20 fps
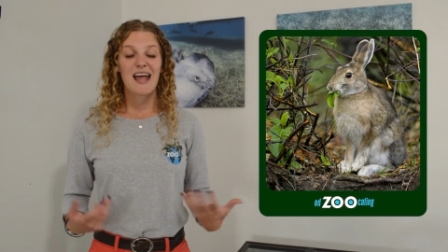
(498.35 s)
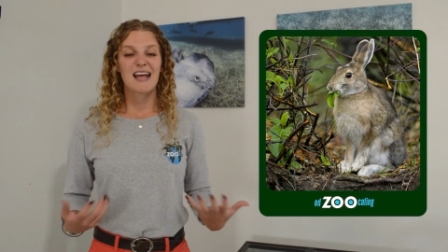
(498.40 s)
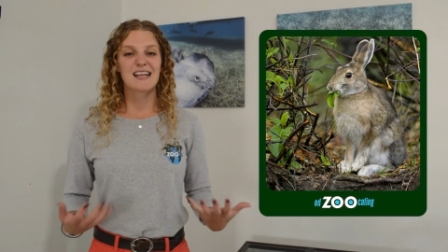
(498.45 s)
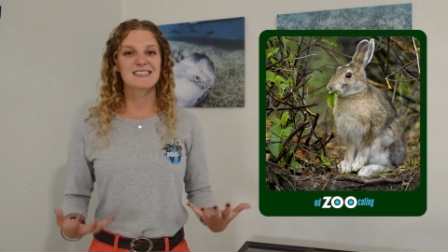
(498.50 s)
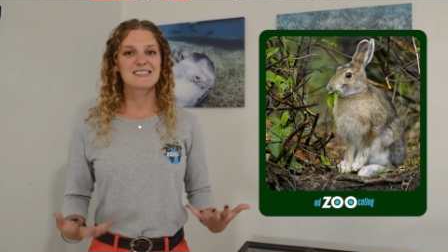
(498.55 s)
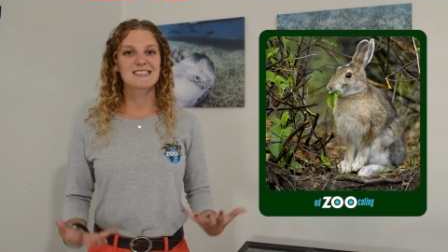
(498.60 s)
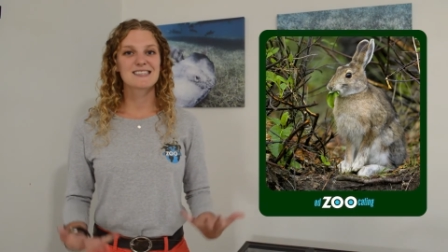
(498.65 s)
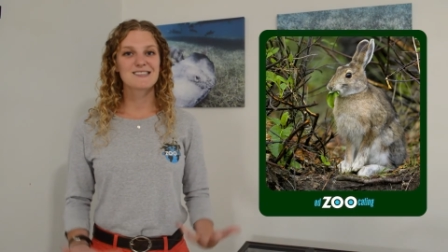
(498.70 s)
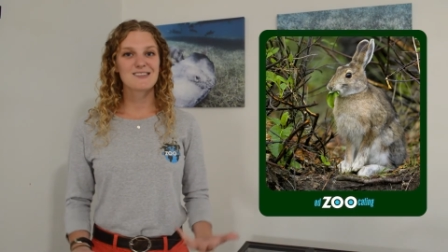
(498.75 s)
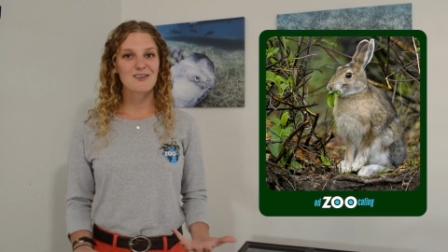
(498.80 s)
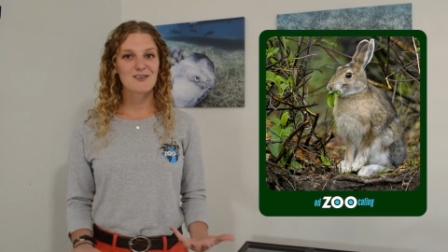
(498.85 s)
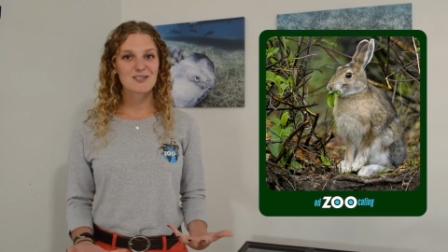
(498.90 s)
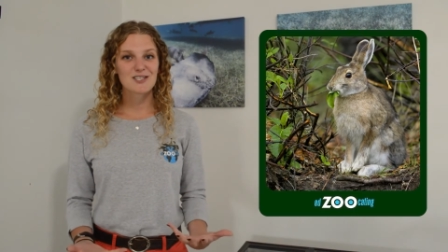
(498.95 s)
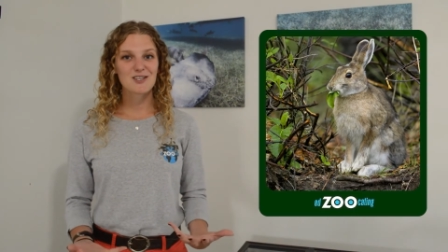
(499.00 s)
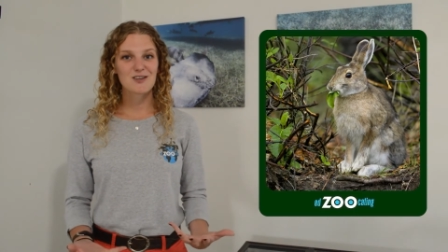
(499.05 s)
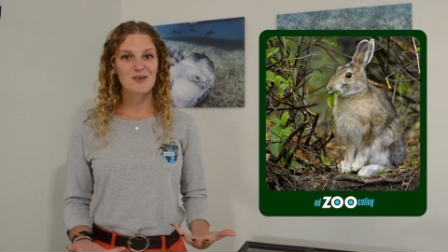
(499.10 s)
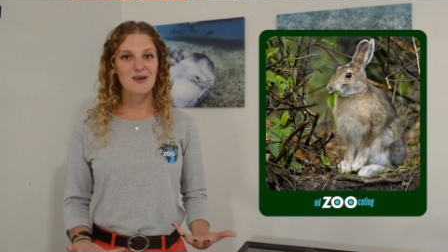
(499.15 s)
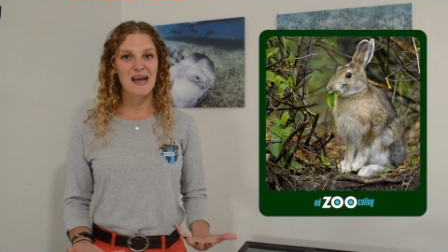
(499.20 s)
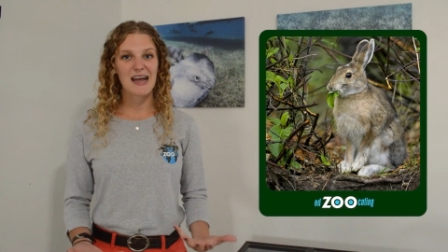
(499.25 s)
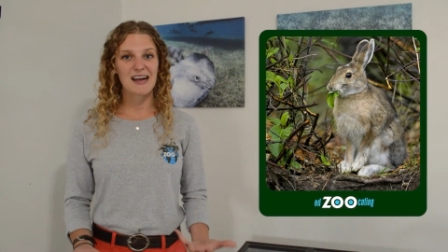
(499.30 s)
And
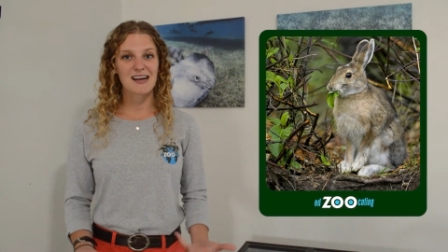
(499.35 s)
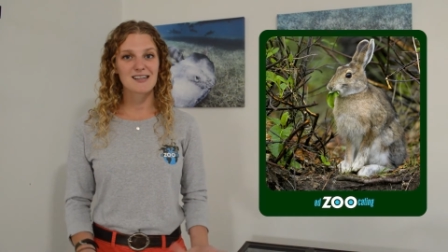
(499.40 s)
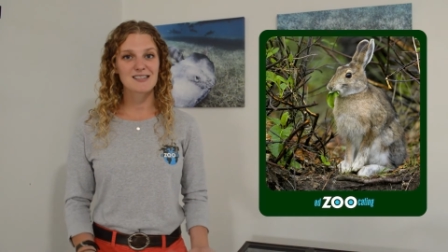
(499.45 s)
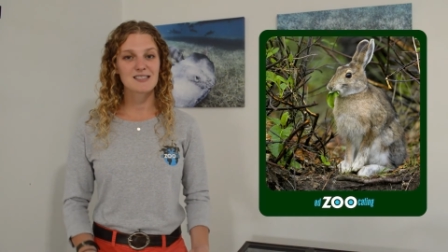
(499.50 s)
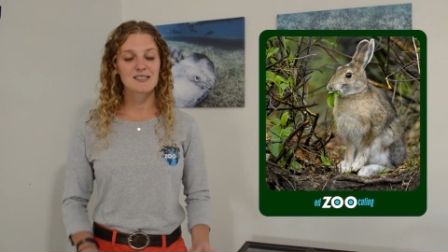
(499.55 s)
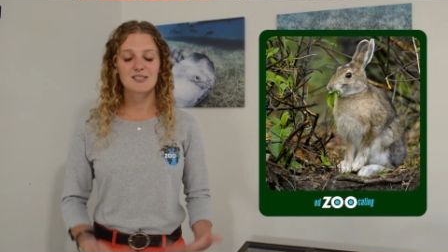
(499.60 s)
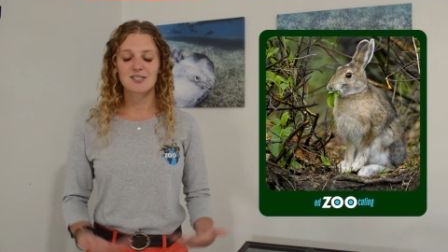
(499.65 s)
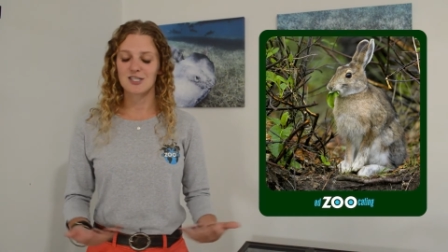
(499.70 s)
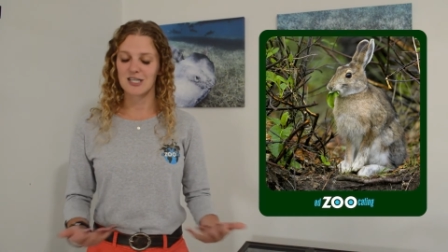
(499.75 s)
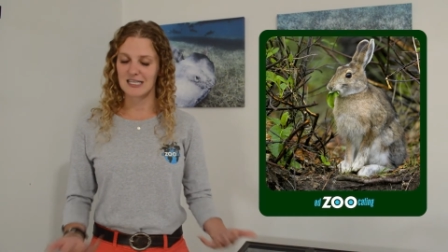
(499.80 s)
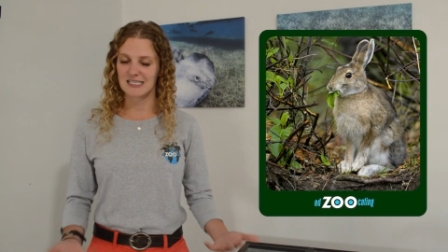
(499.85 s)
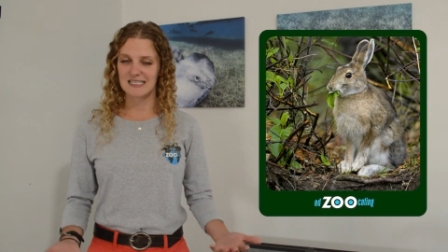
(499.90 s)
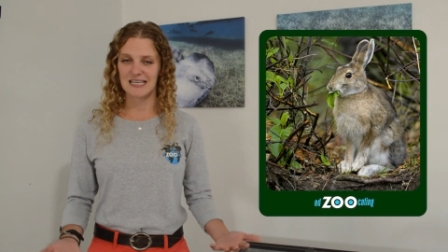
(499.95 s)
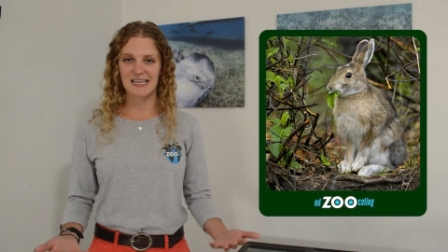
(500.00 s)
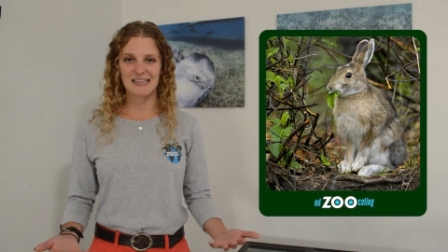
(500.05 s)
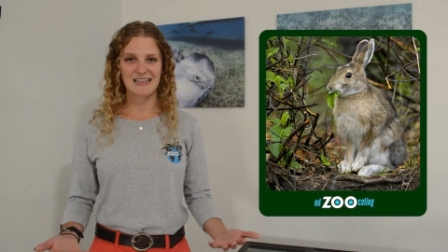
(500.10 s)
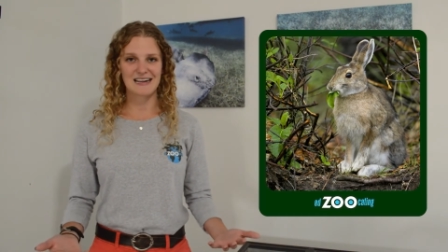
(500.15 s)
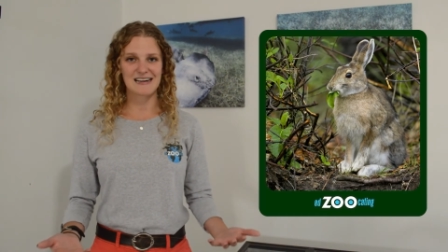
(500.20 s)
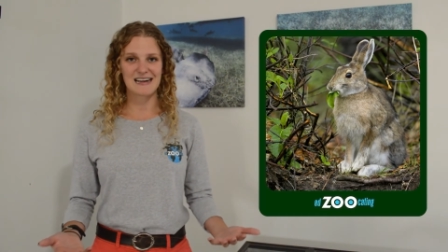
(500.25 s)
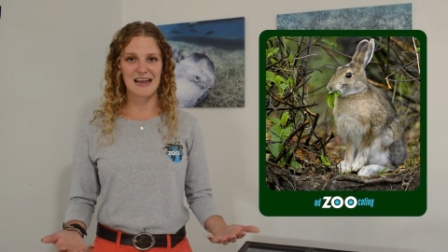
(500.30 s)
snowshoe hares, just
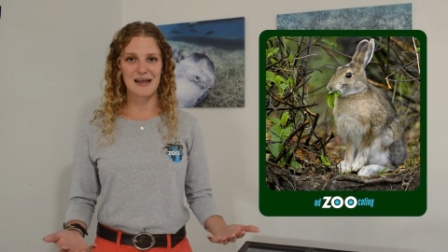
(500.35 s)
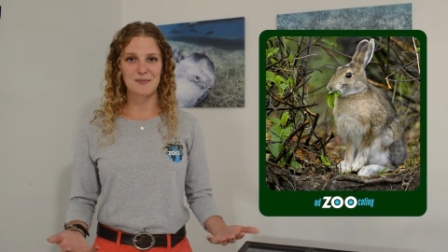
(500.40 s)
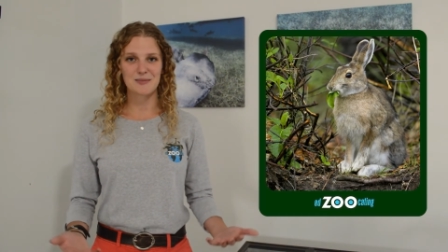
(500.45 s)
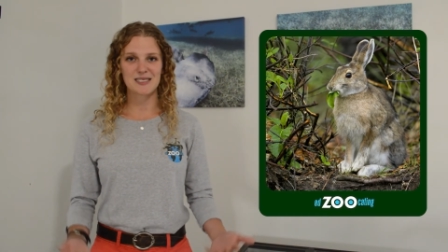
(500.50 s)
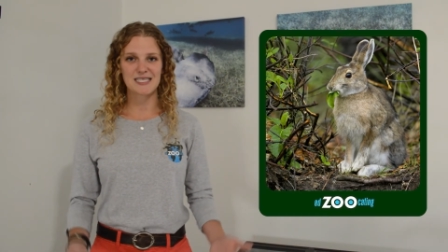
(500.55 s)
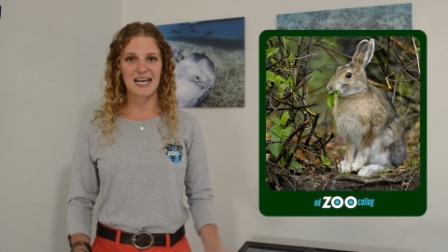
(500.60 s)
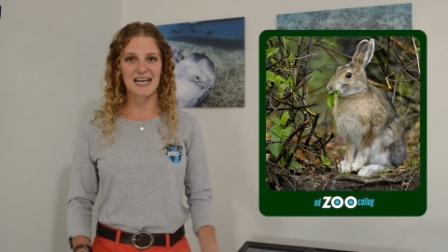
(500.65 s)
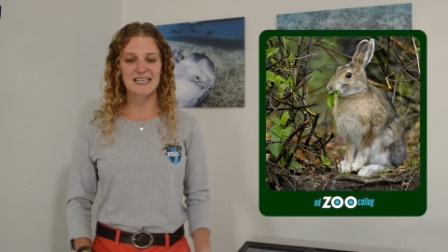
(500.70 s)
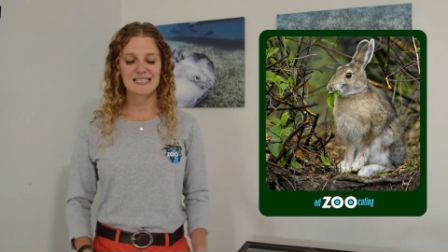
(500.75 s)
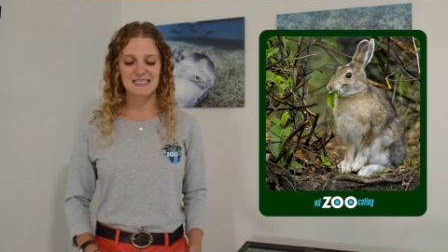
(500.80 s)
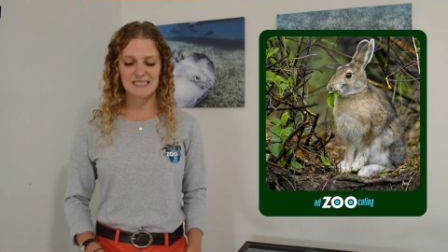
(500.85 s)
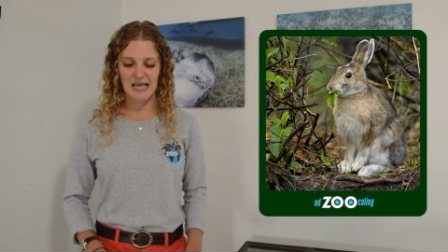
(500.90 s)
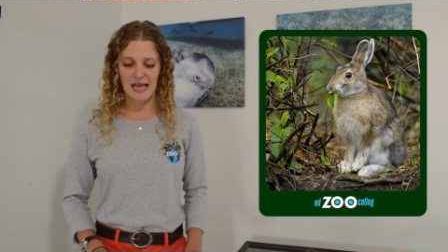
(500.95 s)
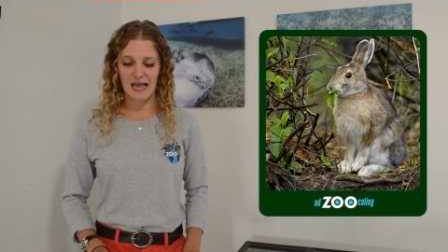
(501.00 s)
like their name says,